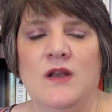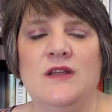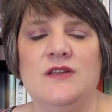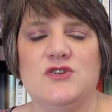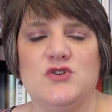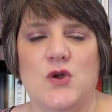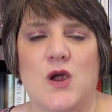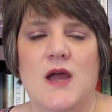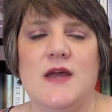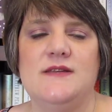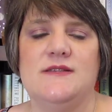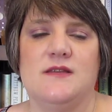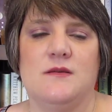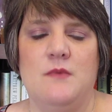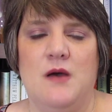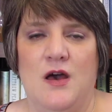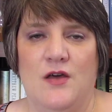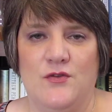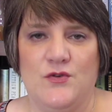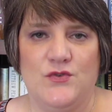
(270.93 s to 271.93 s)
to try some
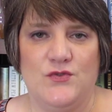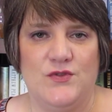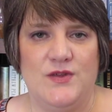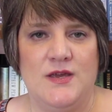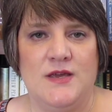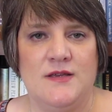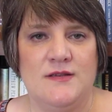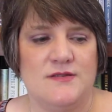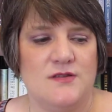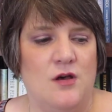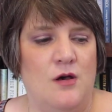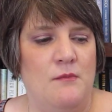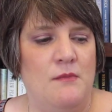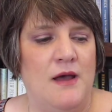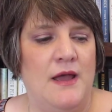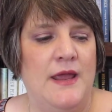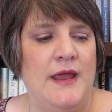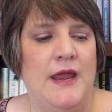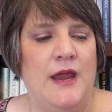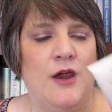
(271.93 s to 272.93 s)
other things on
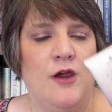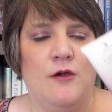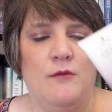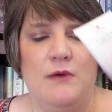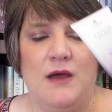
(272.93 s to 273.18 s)
my hair.